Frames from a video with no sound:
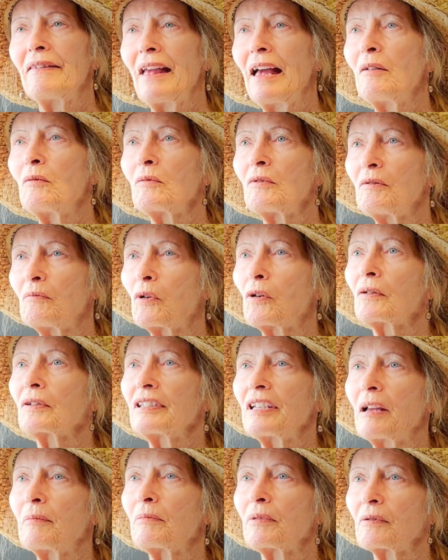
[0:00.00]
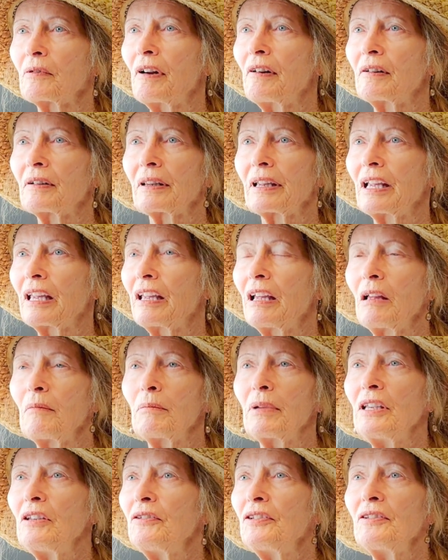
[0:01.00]
That would work temporarily,
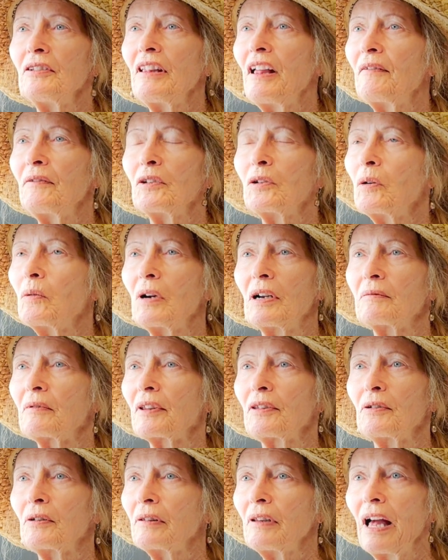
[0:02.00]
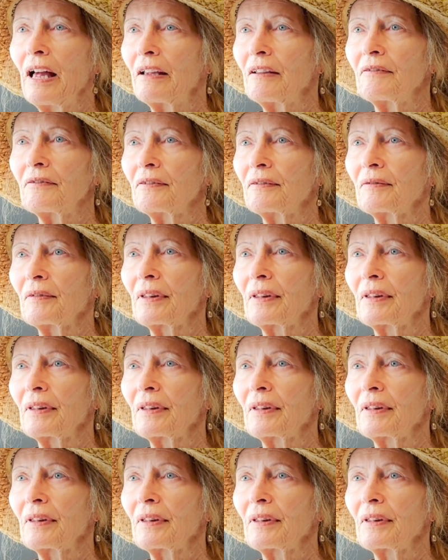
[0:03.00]
but you still have to go on with your life.